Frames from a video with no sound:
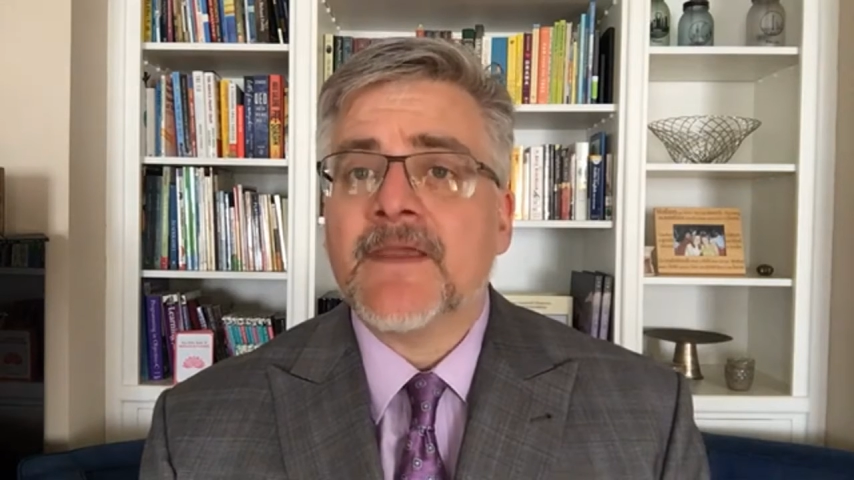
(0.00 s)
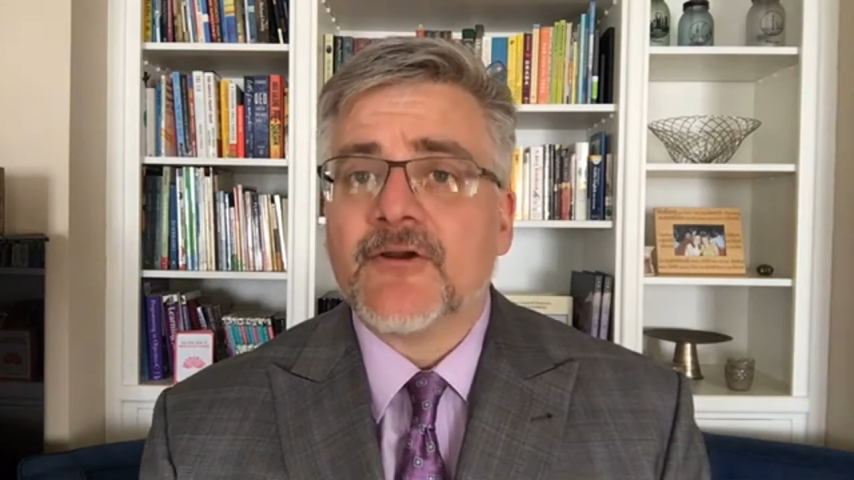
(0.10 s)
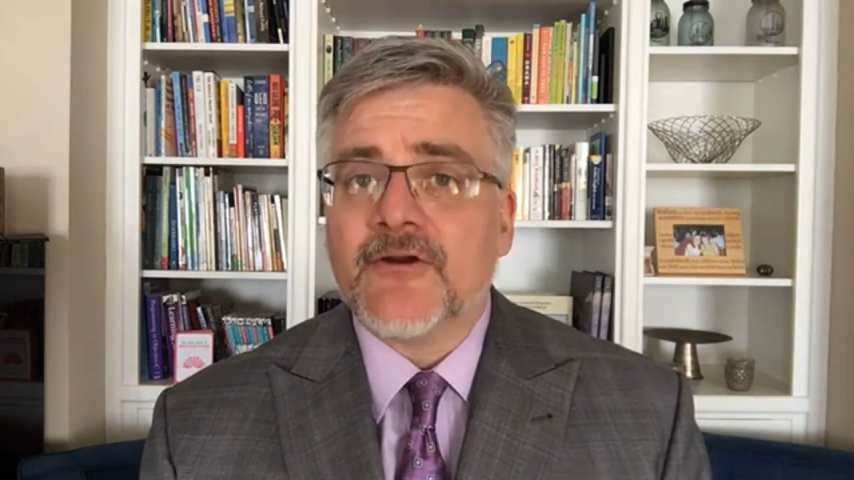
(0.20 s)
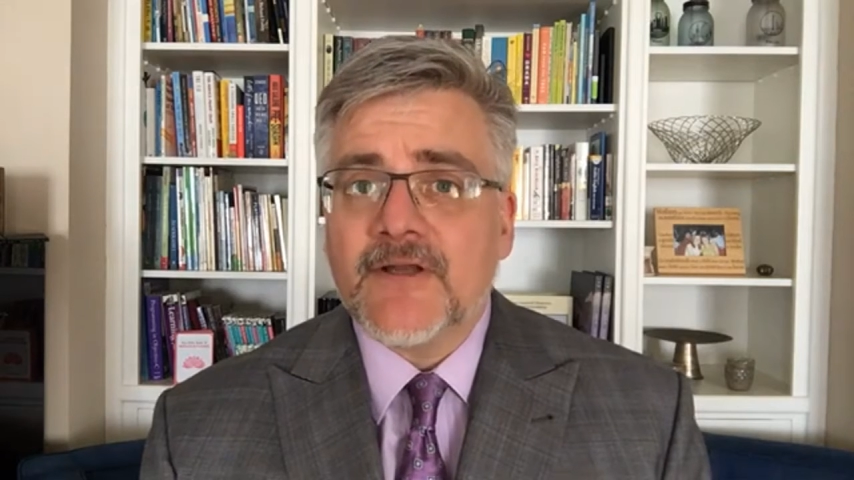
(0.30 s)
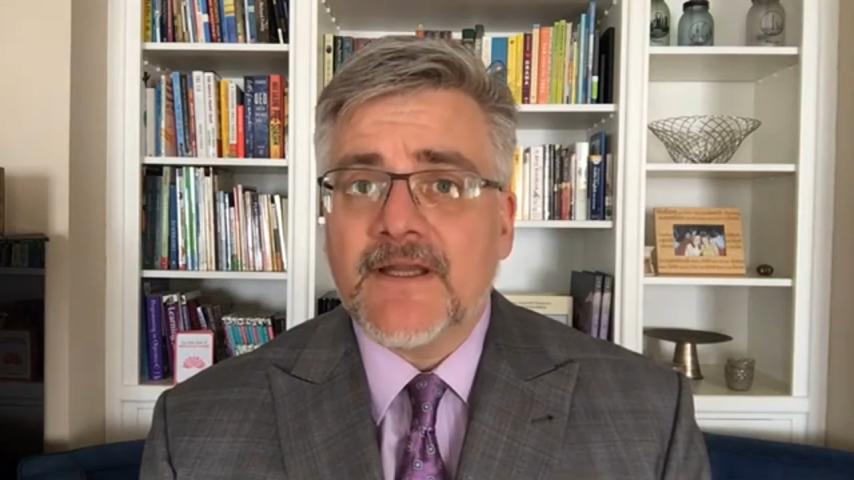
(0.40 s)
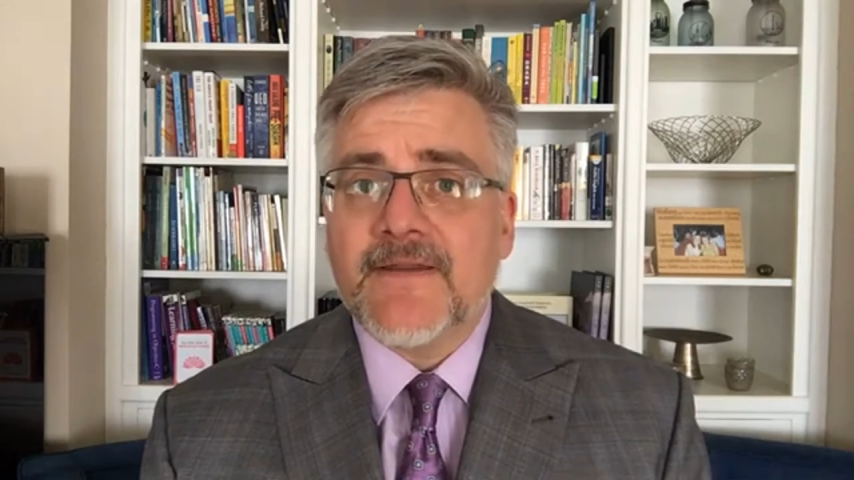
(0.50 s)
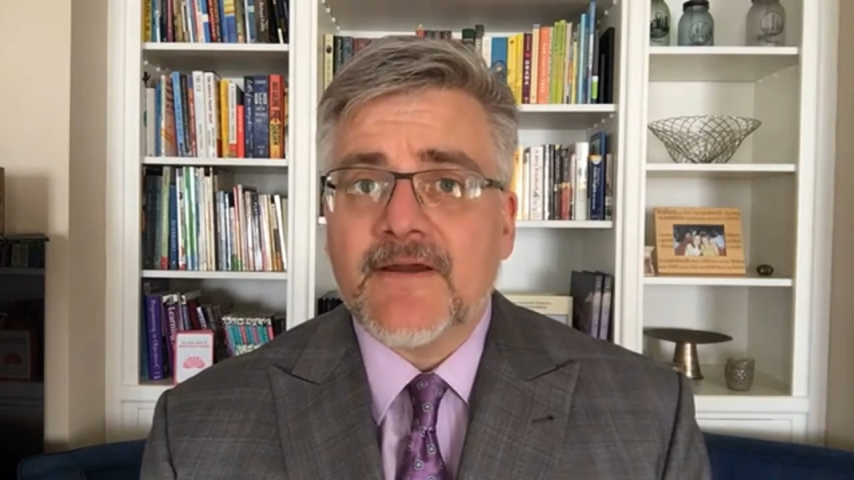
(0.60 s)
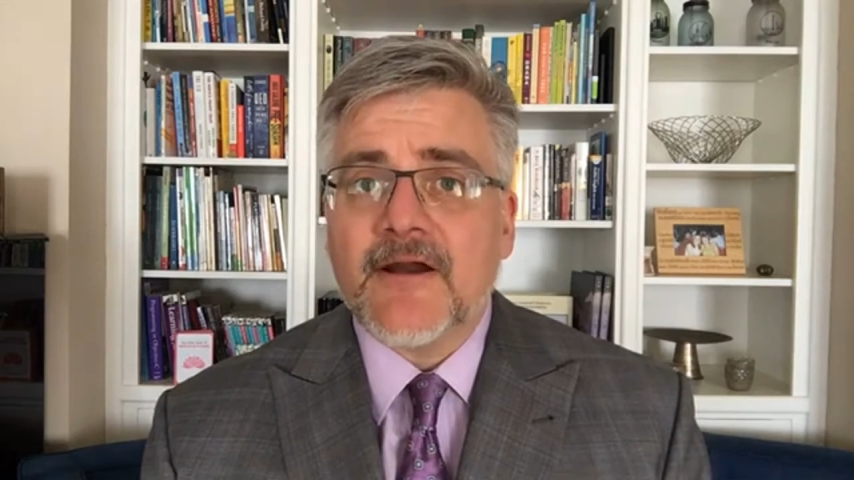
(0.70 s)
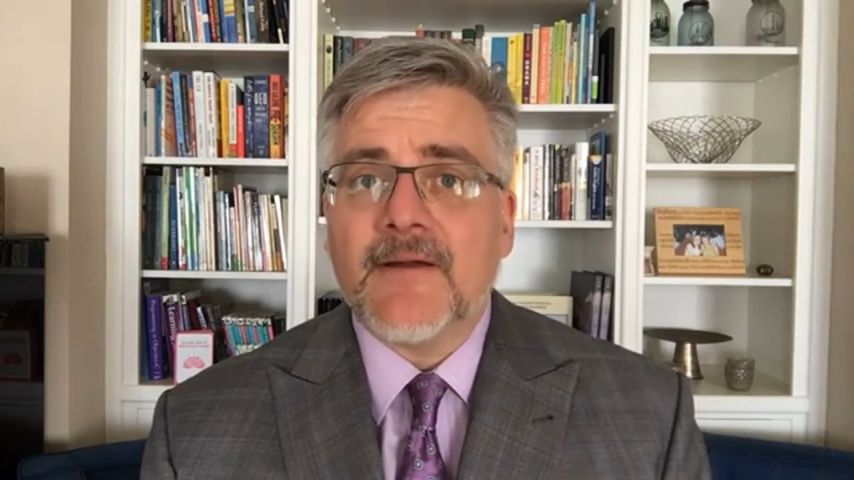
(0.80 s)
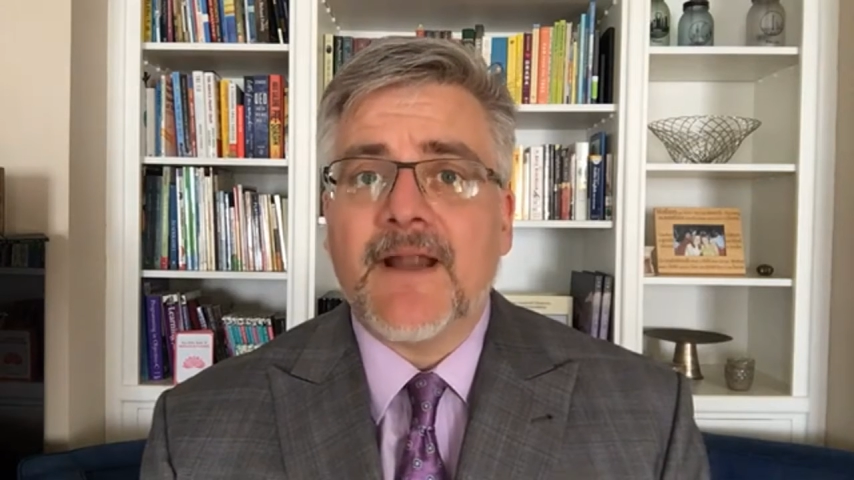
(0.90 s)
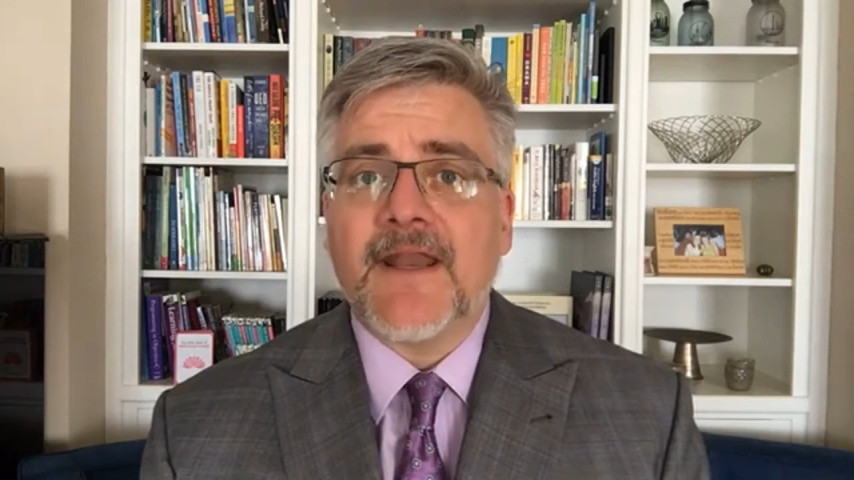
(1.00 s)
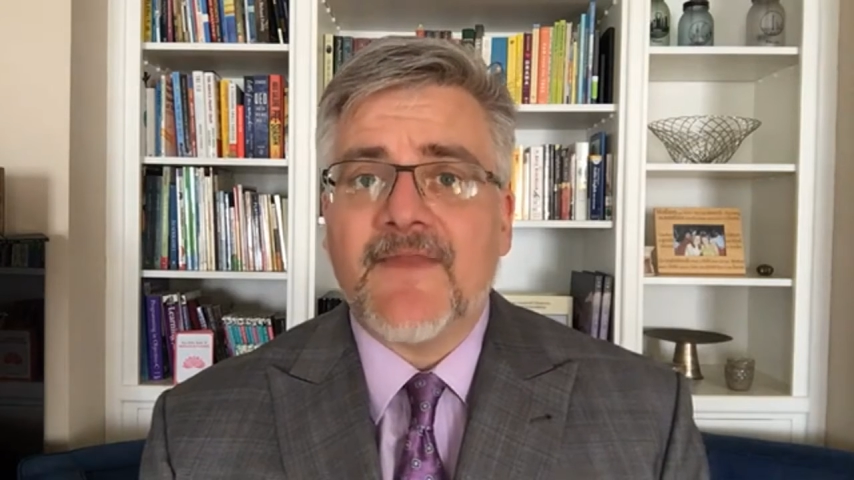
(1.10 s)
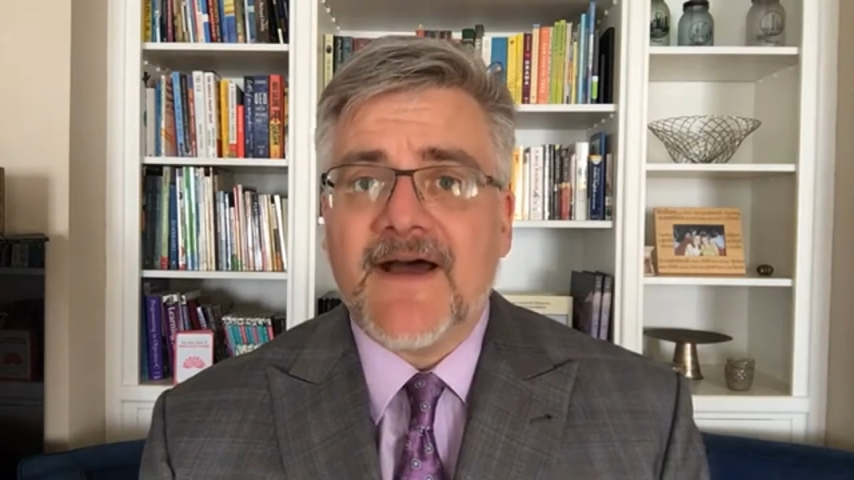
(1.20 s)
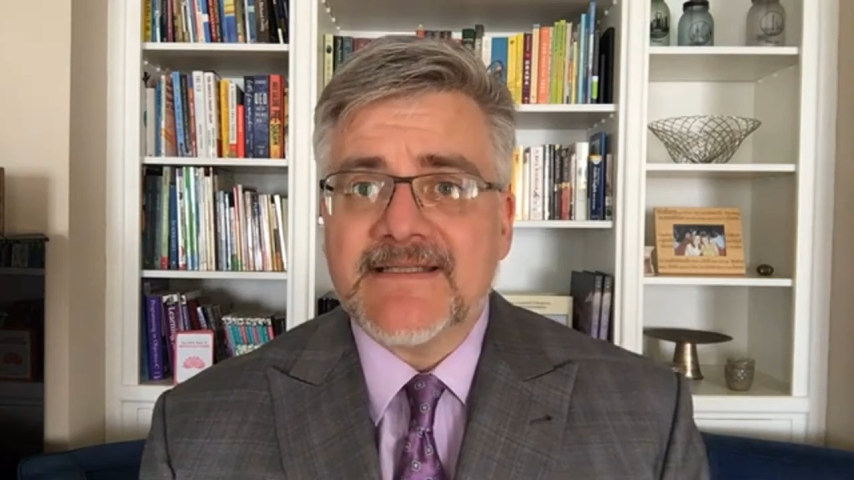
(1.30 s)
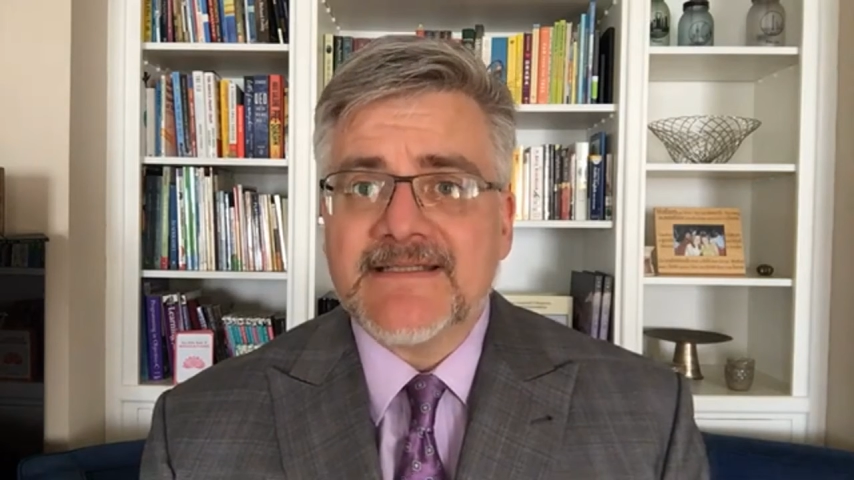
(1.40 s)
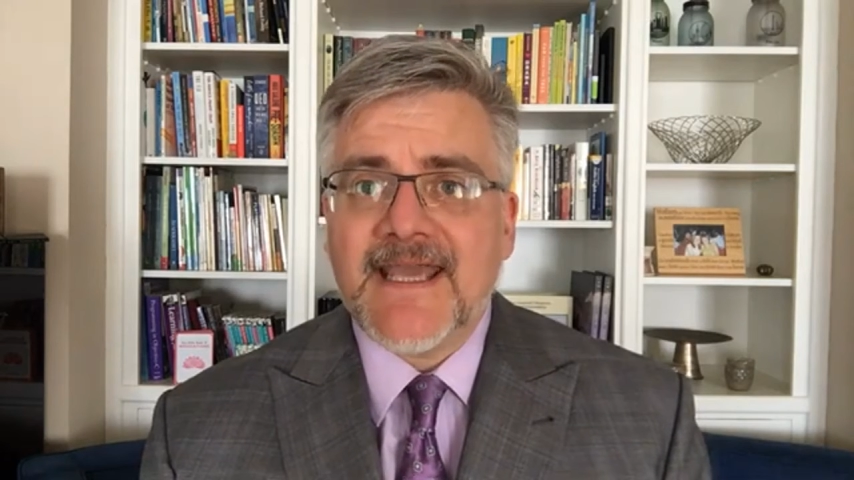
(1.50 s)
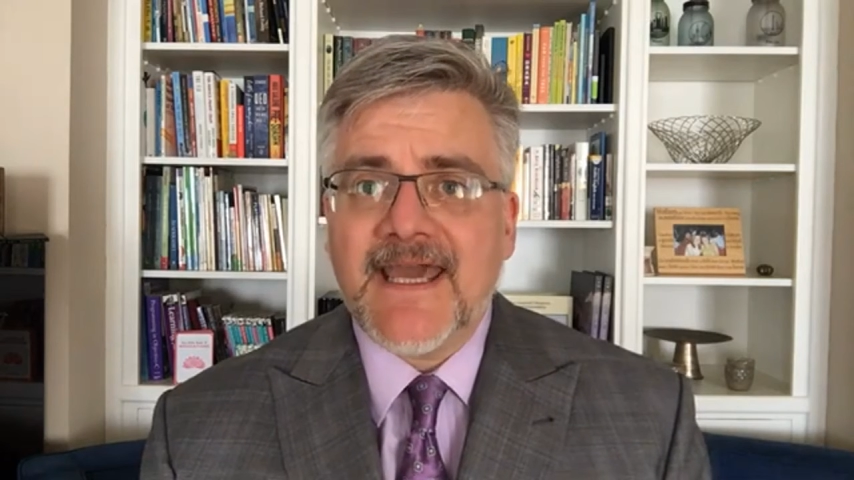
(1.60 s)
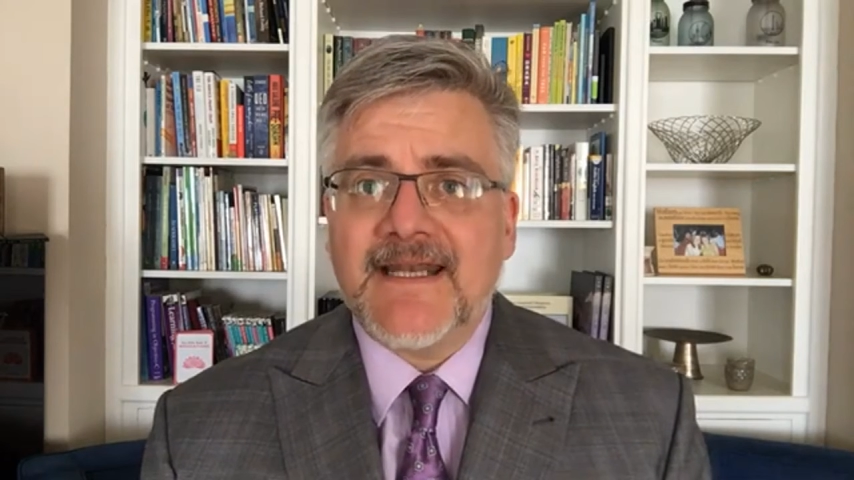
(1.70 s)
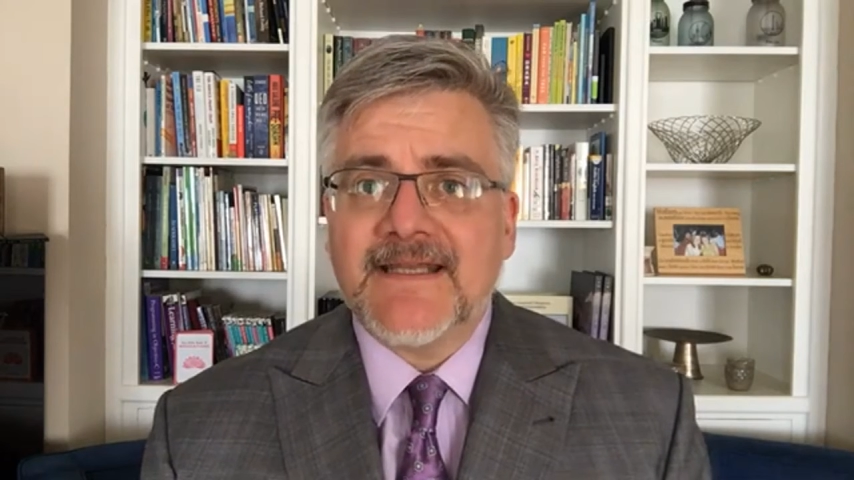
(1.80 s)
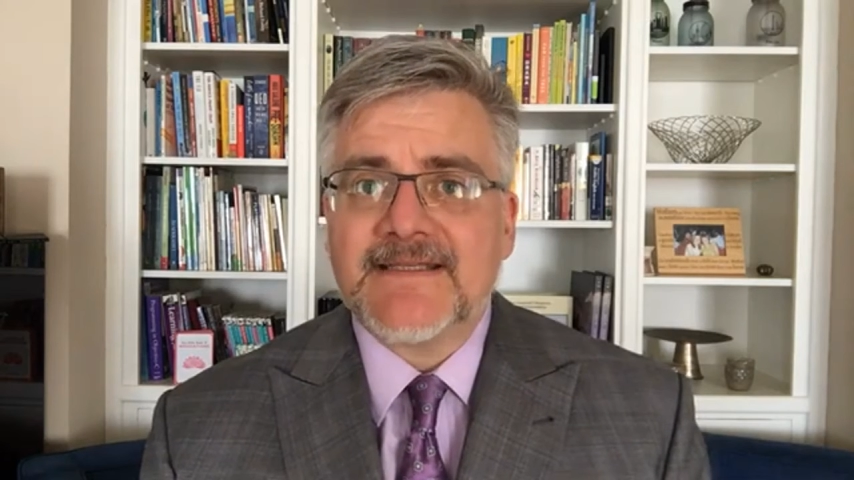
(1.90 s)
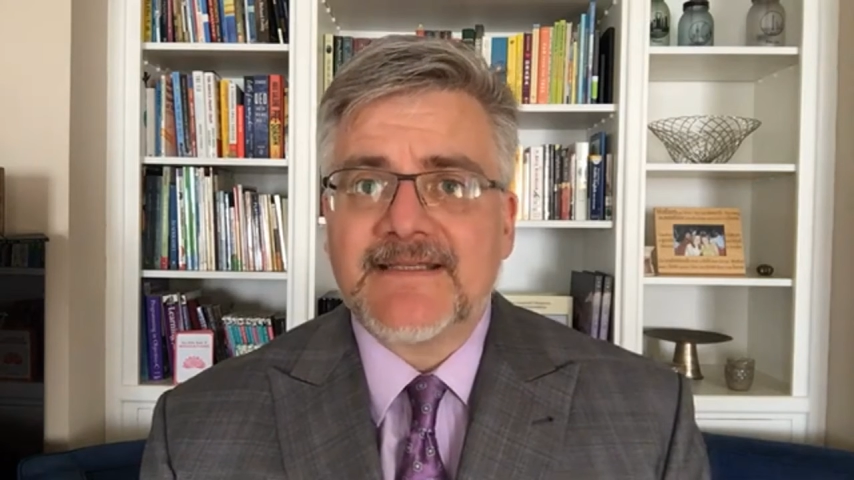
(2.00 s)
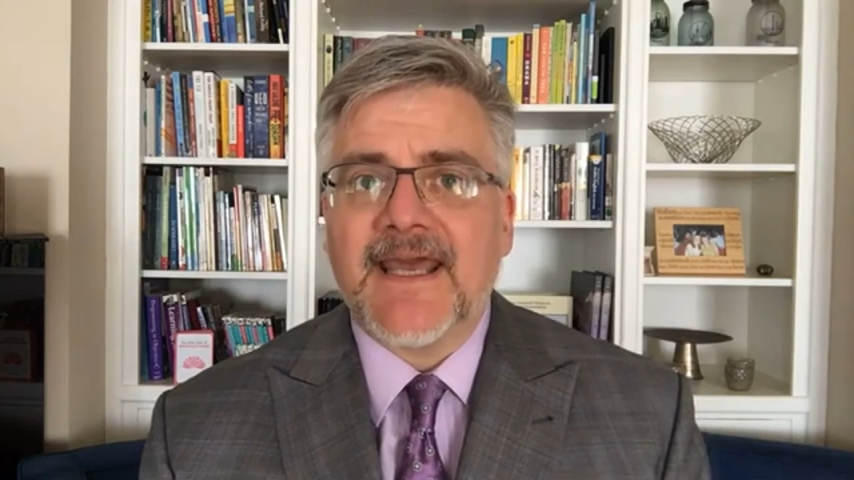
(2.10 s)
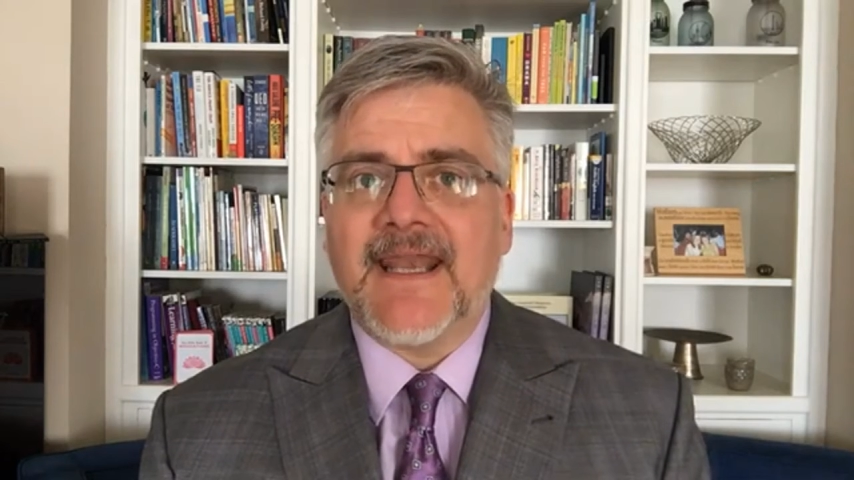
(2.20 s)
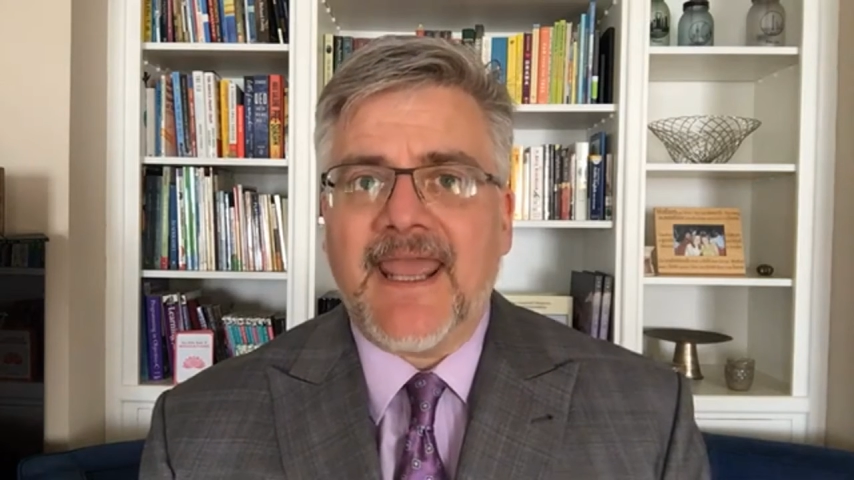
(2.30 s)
Currently, there are about 1,000 candidates and